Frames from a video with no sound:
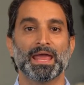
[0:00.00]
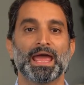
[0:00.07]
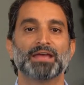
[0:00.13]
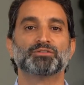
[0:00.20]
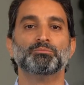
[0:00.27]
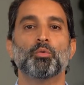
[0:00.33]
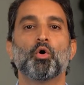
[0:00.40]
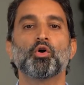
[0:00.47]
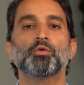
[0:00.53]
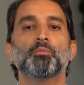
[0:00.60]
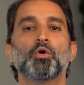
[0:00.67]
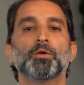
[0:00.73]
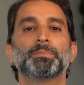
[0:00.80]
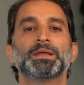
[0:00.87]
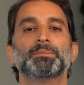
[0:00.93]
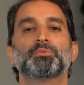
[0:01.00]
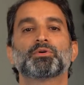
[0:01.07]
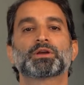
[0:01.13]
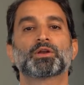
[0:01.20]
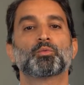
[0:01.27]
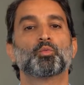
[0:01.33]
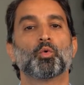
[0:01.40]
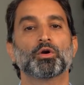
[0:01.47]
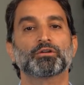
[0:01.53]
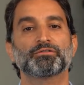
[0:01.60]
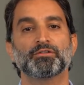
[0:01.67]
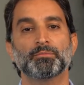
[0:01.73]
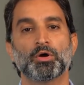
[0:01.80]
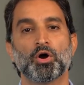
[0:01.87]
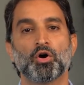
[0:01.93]
As more and more people can work
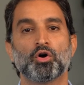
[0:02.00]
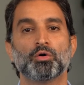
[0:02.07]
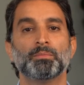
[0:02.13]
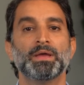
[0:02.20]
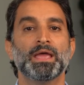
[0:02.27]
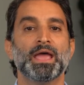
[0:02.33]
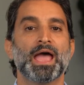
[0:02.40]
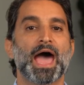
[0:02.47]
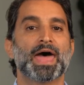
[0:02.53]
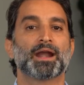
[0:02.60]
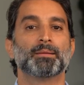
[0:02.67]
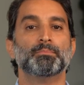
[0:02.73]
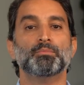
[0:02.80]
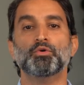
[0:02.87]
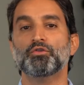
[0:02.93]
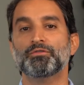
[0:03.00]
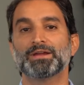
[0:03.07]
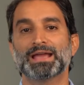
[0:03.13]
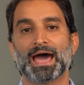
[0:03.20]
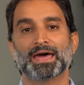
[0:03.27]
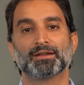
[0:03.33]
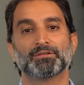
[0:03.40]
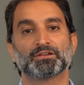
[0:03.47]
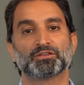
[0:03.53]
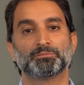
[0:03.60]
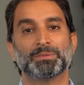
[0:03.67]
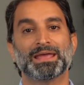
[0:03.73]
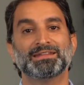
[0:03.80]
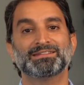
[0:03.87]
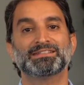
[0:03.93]
from home and are moving out of
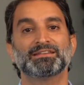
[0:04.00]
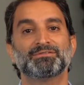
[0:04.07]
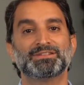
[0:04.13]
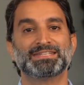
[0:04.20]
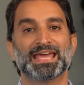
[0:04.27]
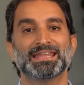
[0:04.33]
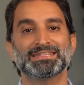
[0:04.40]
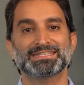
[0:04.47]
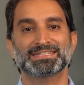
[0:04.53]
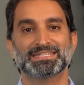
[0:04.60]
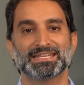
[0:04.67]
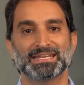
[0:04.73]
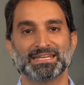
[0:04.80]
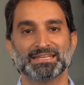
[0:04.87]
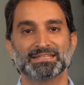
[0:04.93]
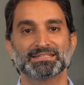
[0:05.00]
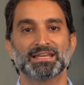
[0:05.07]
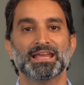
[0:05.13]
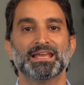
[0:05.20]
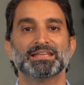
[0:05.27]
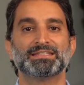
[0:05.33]
expensive, dense cities,